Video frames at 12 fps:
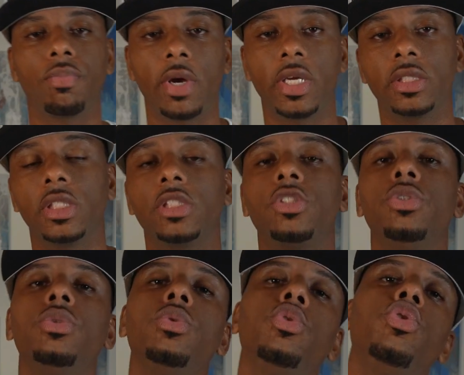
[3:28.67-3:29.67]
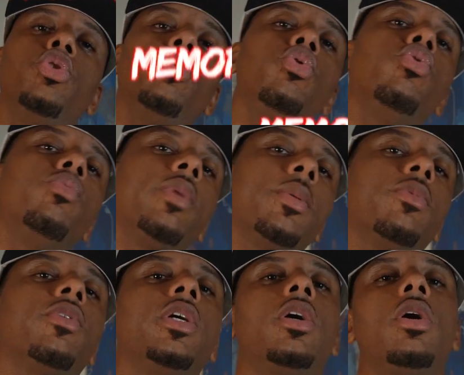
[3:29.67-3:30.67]
brings us to dual
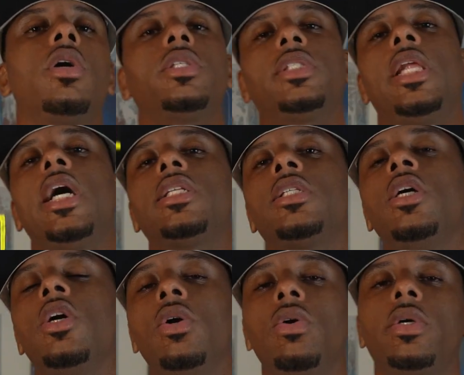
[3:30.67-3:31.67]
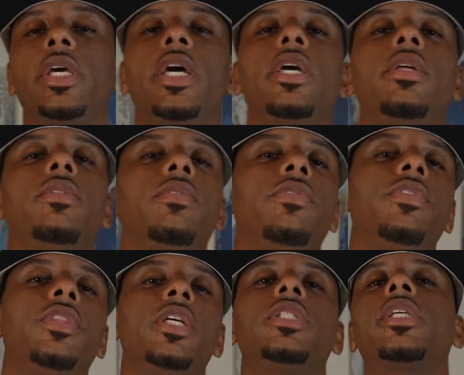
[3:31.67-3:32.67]
memory card slots. Okay,
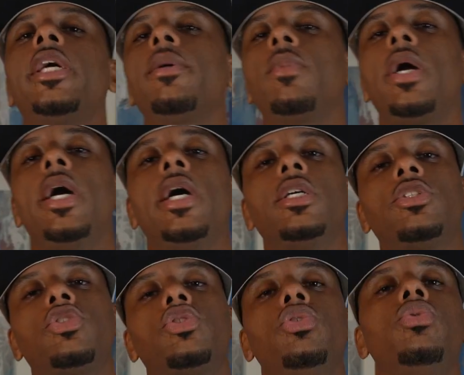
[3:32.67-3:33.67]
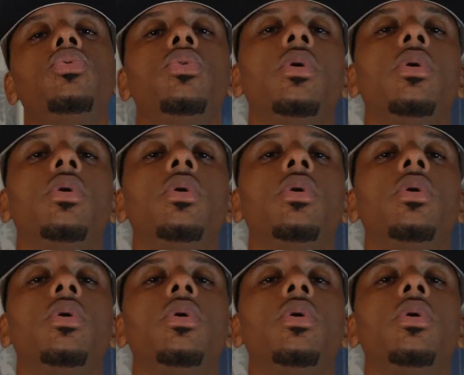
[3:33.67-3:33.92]
this camera has 2